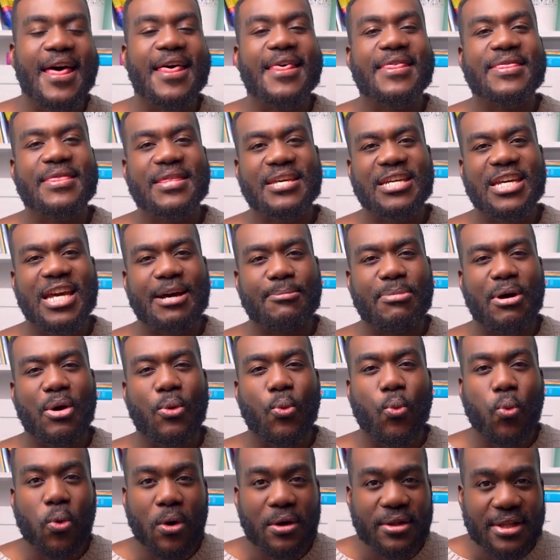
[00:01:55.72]
and think
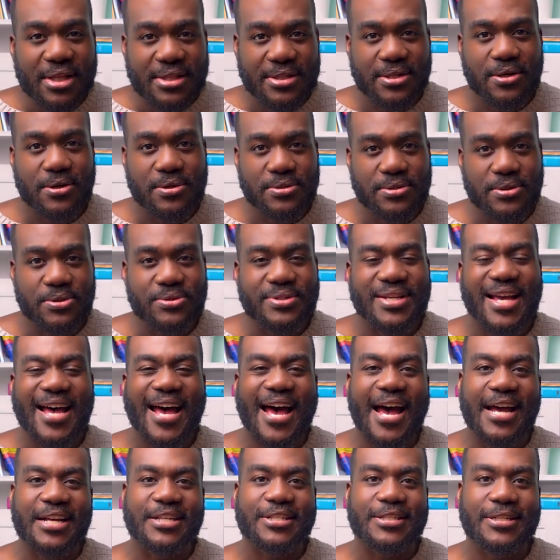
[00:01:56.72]
about what the tonsils
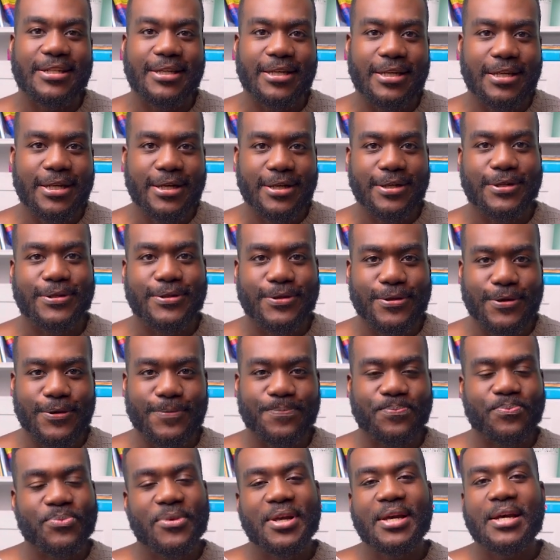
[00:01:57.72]
actually
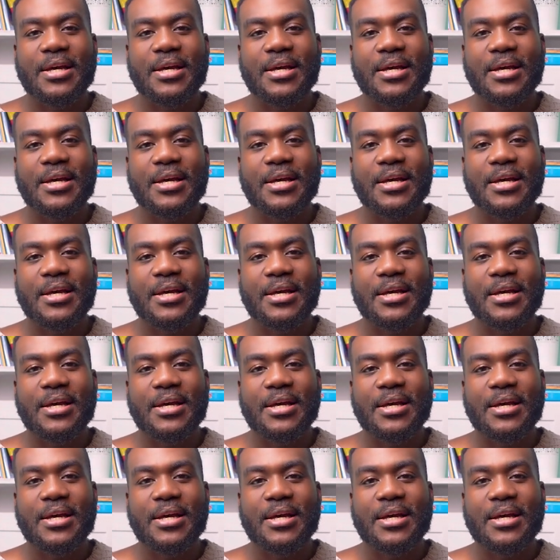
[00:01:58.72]
do.